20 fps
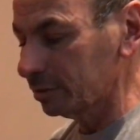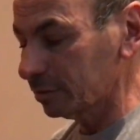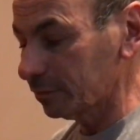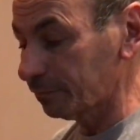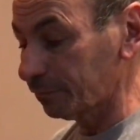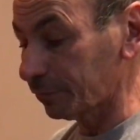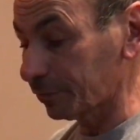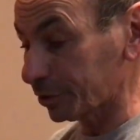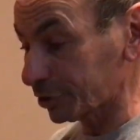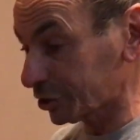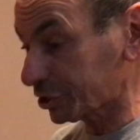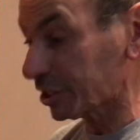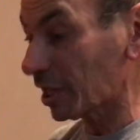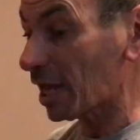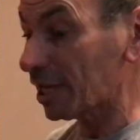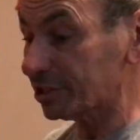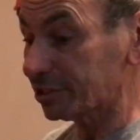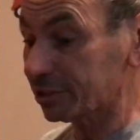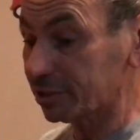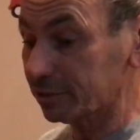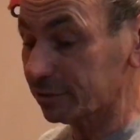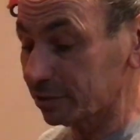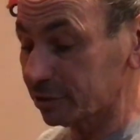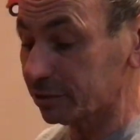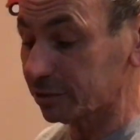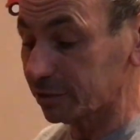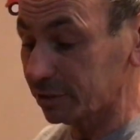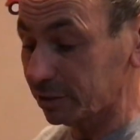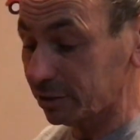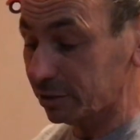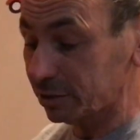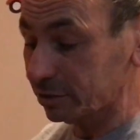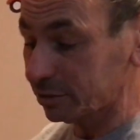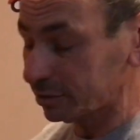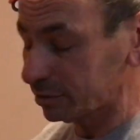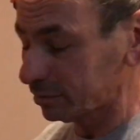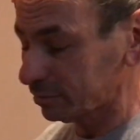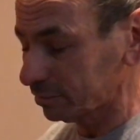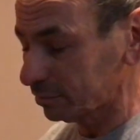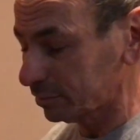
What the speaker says: For the size that this thing is,